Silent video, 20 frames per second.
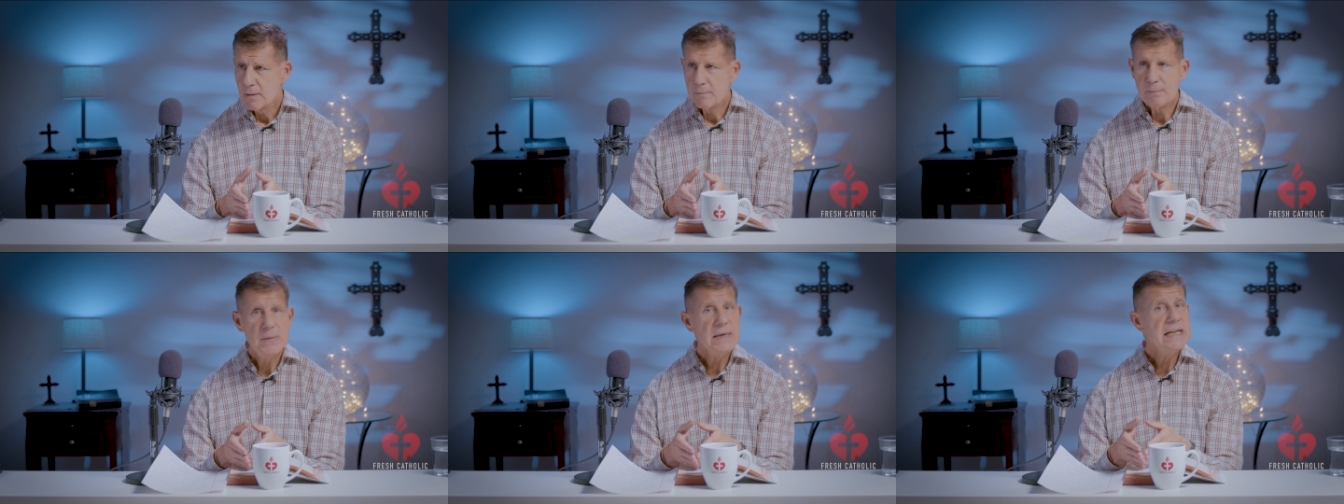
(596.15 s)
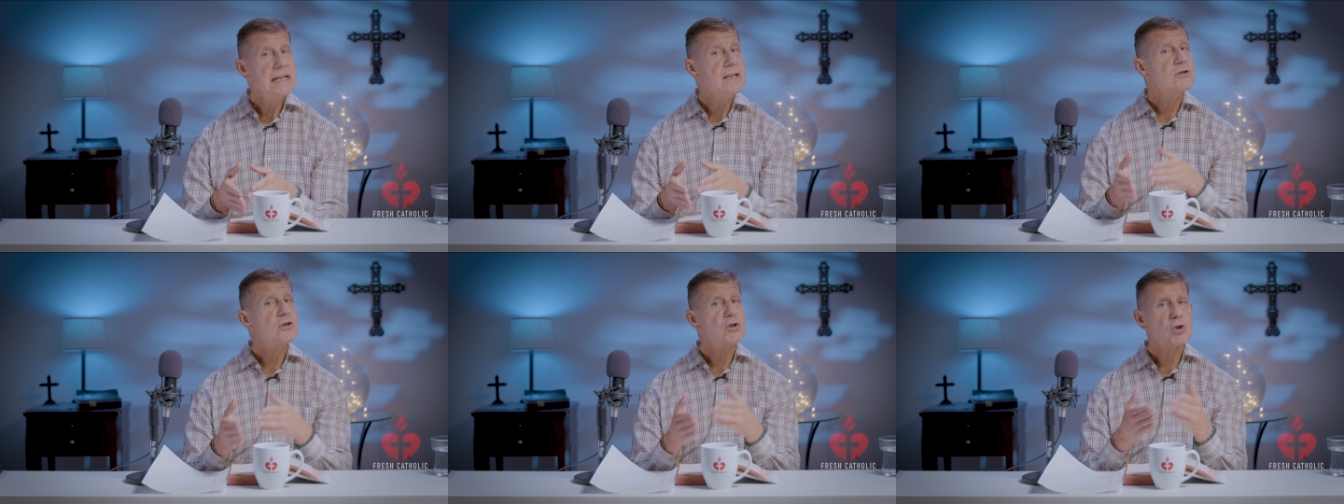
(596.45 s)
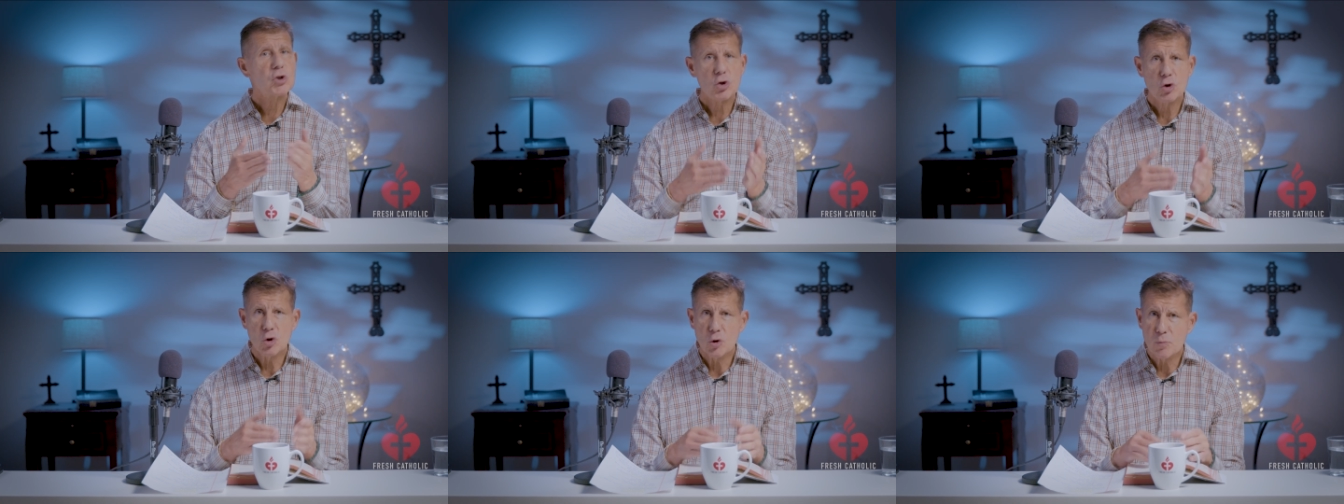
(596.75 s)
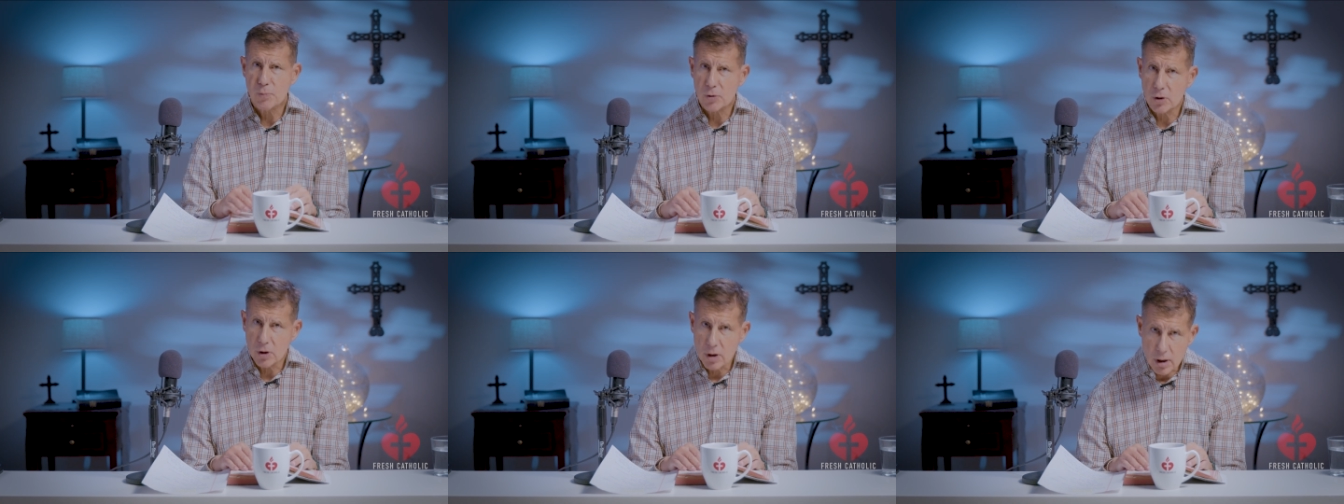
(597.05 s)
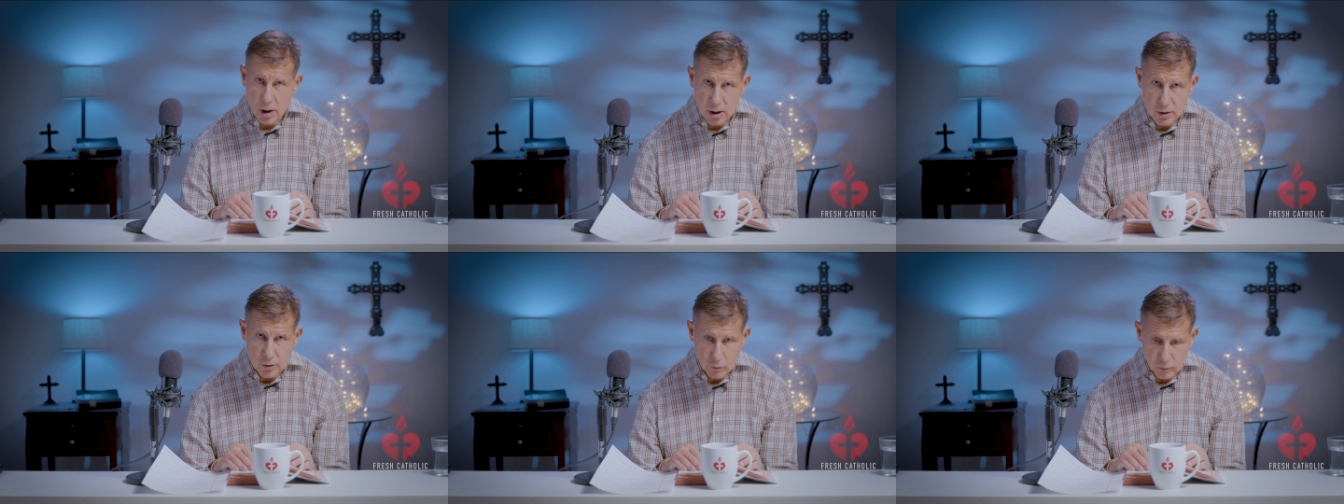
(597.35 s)
being super
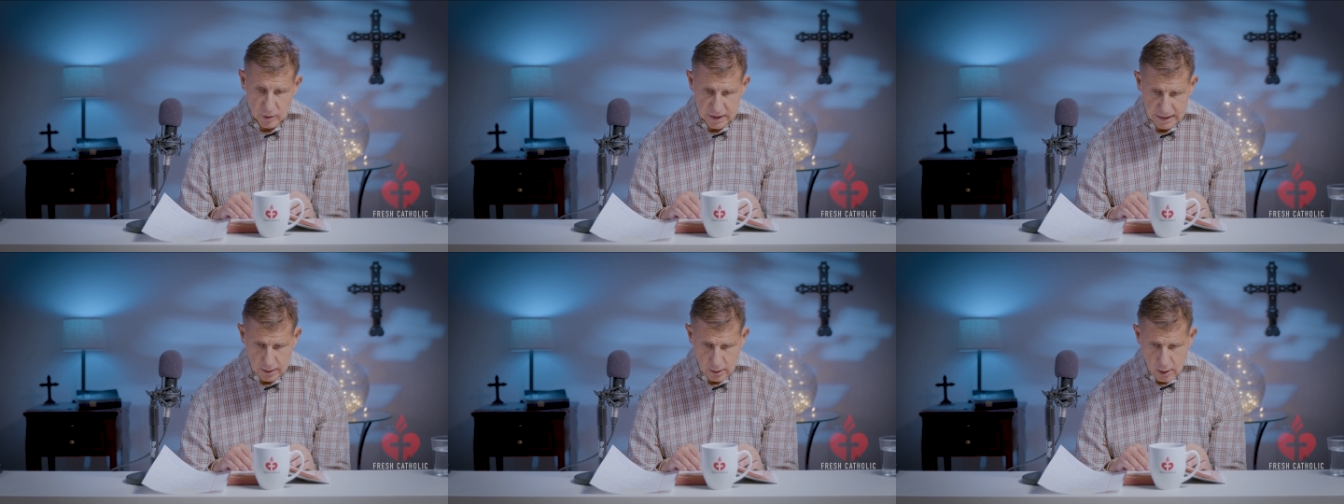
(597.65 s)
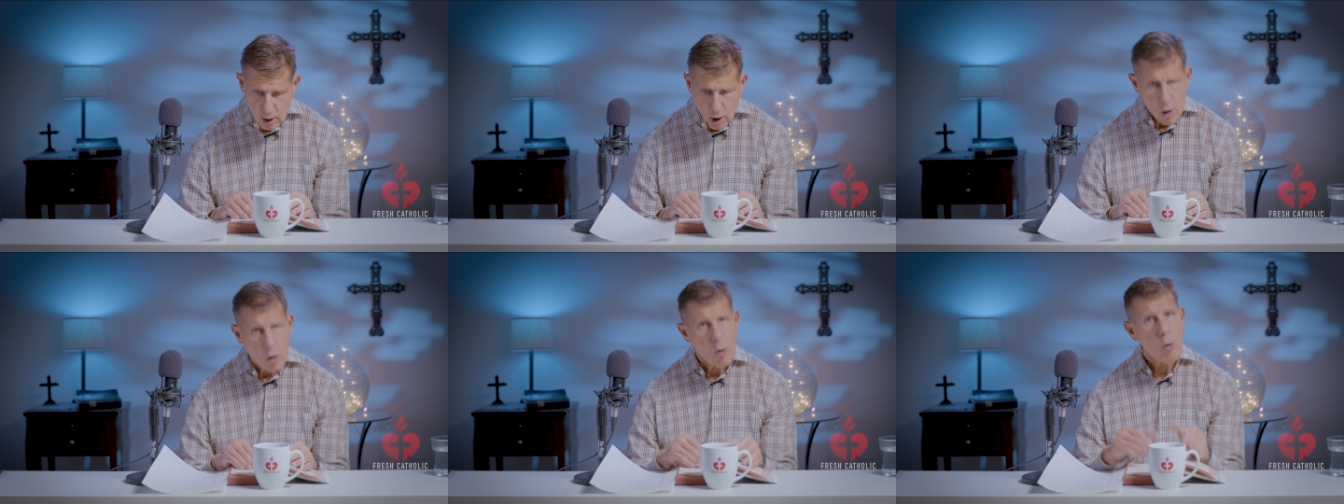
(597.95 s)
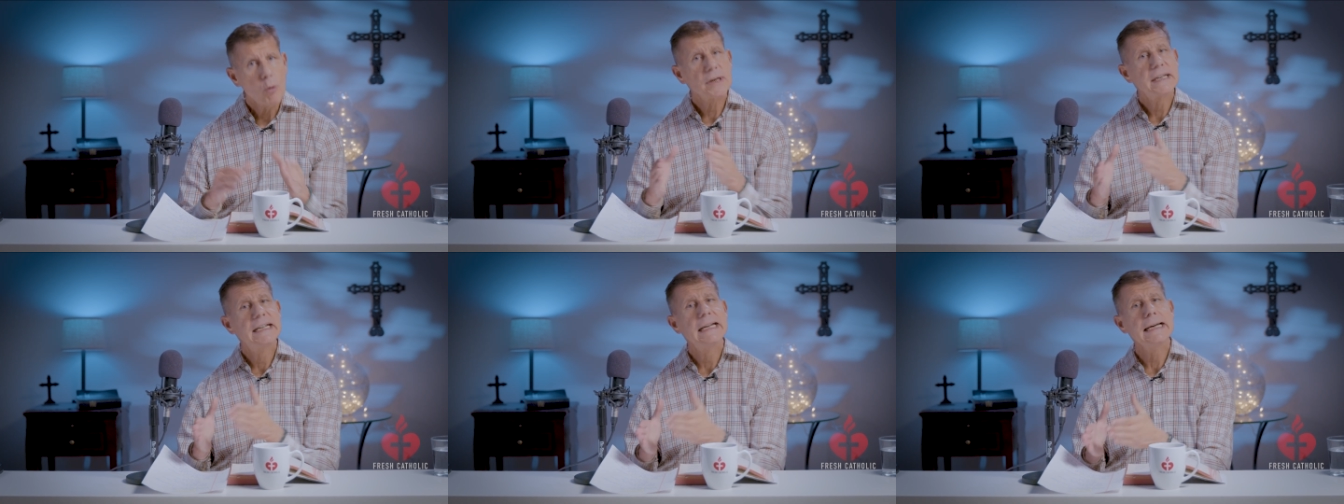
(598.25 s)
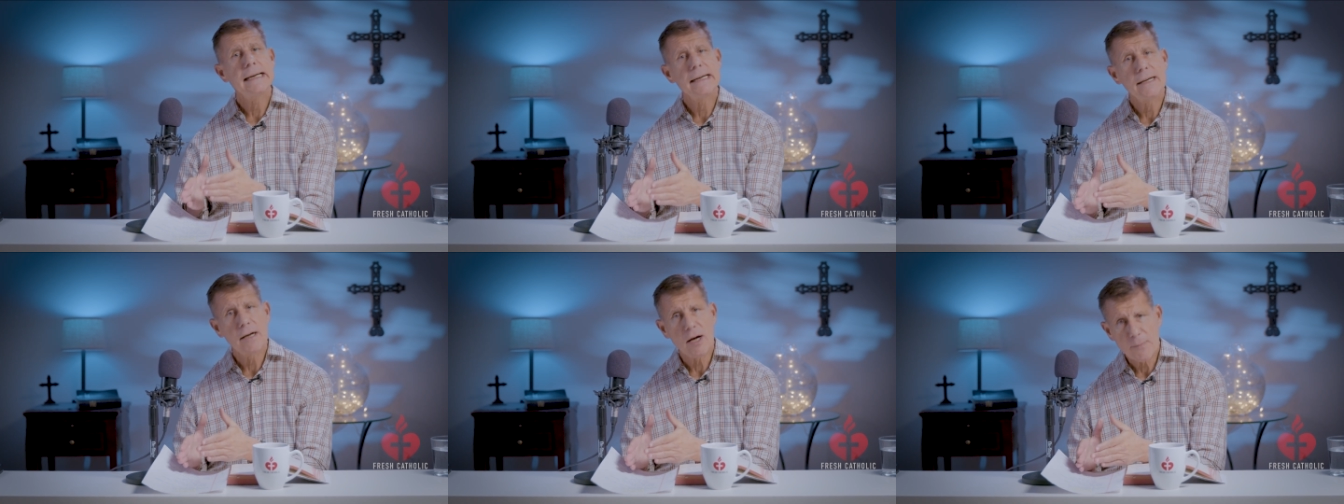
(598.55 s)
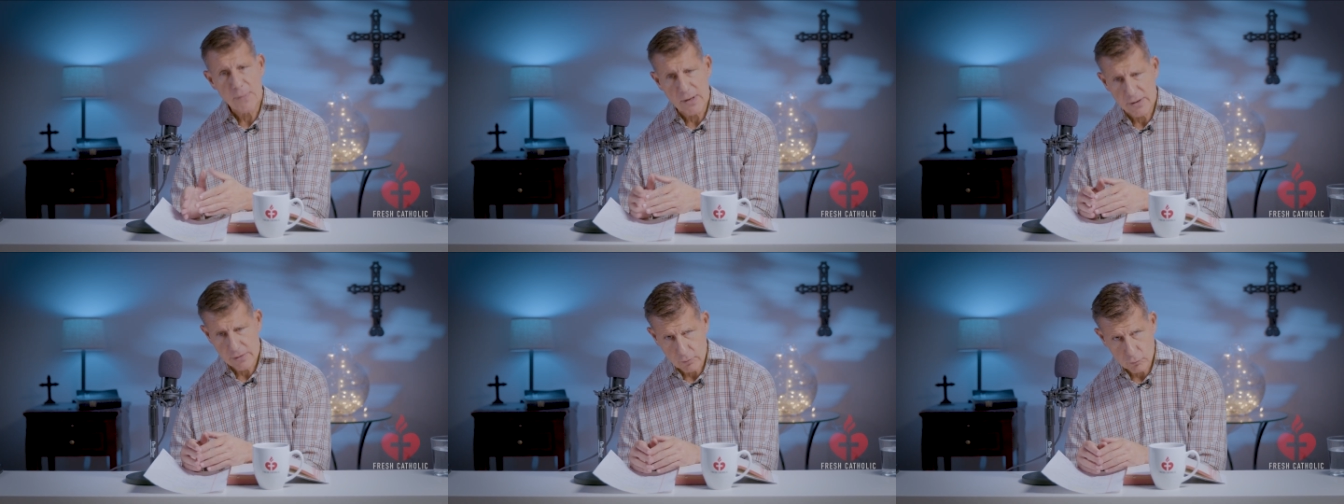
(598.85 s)
hungry or getting
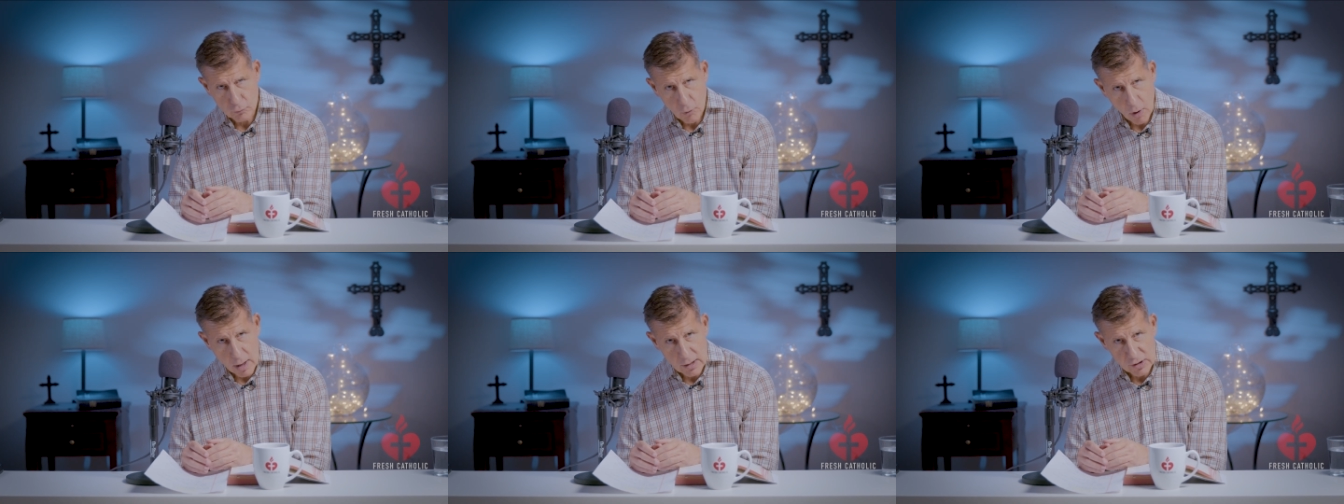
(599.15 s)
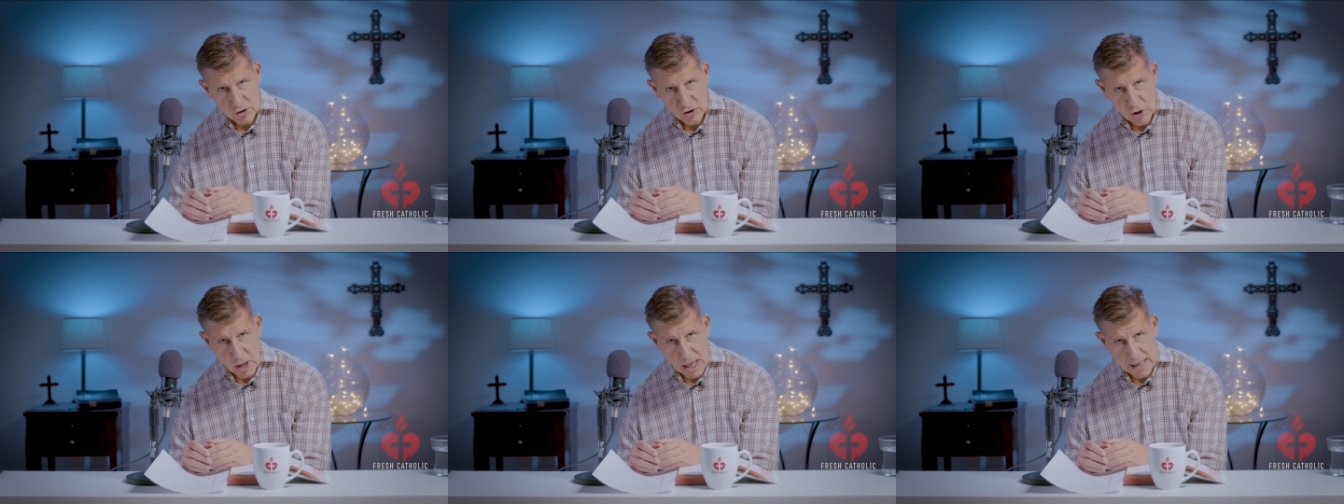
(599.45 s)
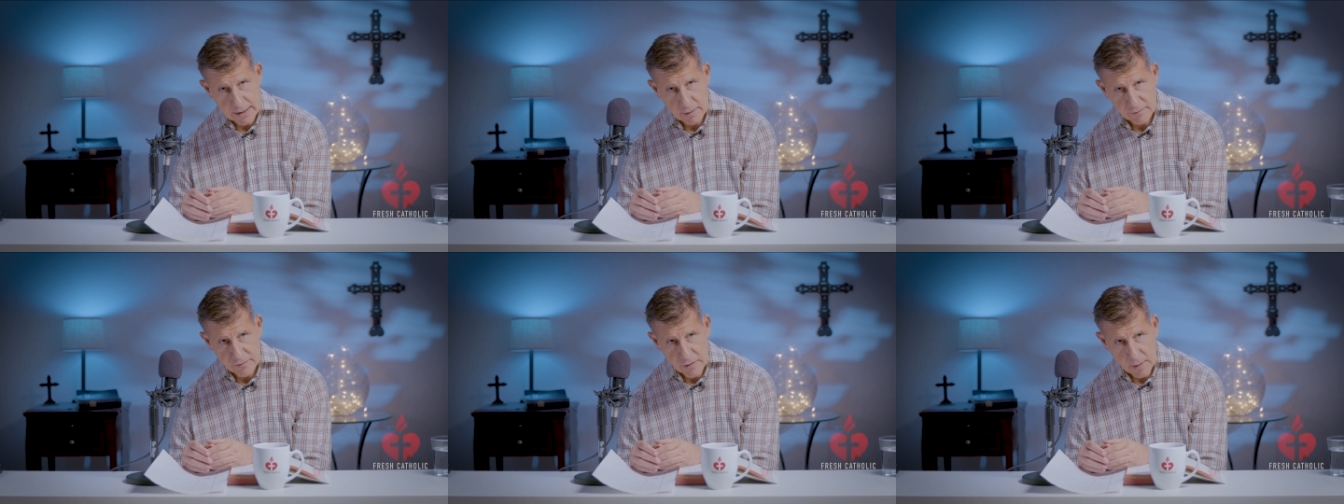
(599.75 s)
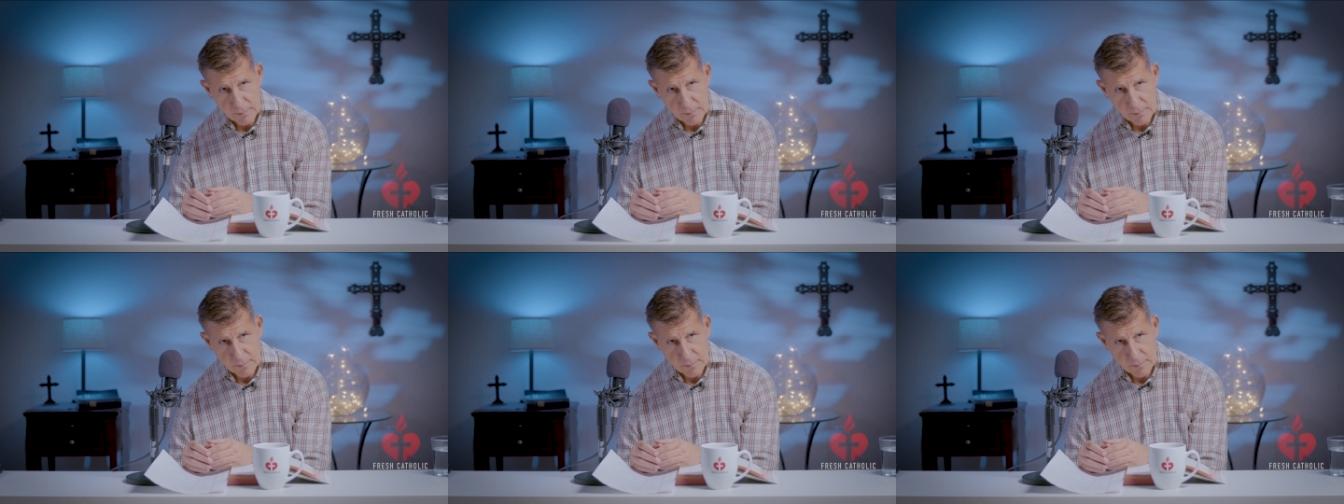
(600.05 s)
up on the wrong side of the